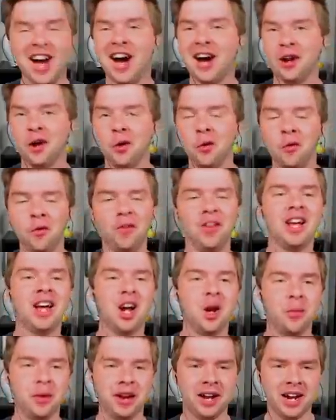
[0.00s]
Not only
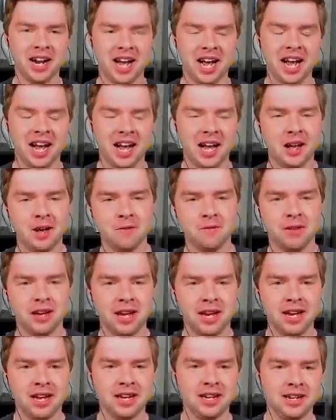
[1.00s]
are we gonna have
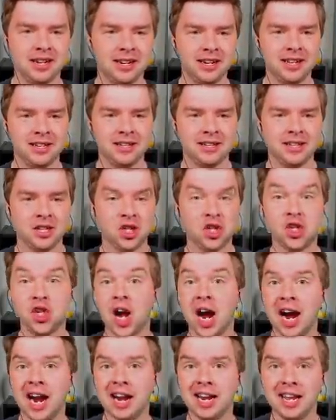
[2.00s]
a
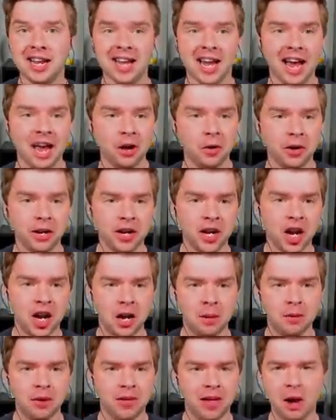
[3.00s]
shiny
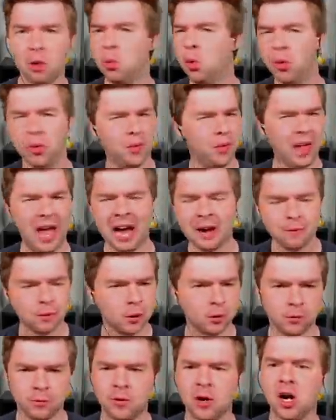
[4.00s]
Hariyama that will
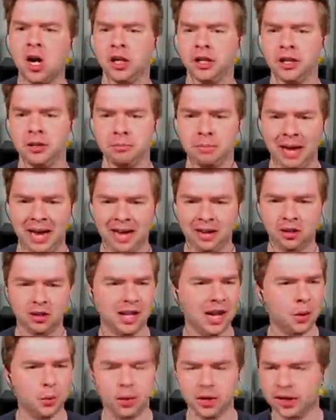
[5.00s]
never fall in
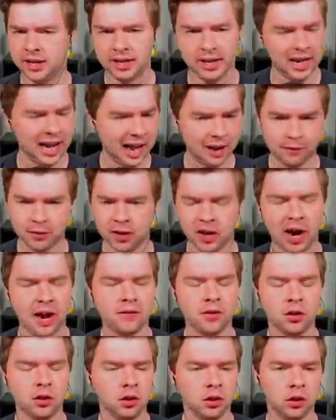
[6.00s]
battle. I would never
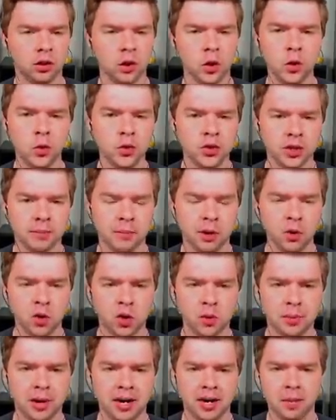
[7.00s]
ever lose a
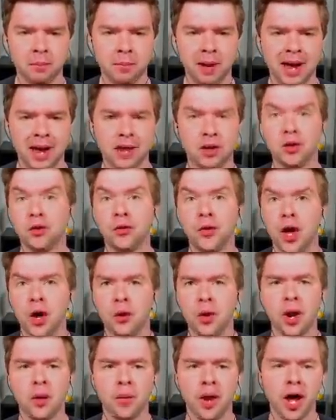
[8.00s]
Pokemon in battle.
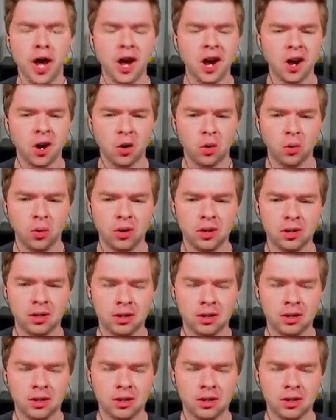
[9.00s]
No, no, no.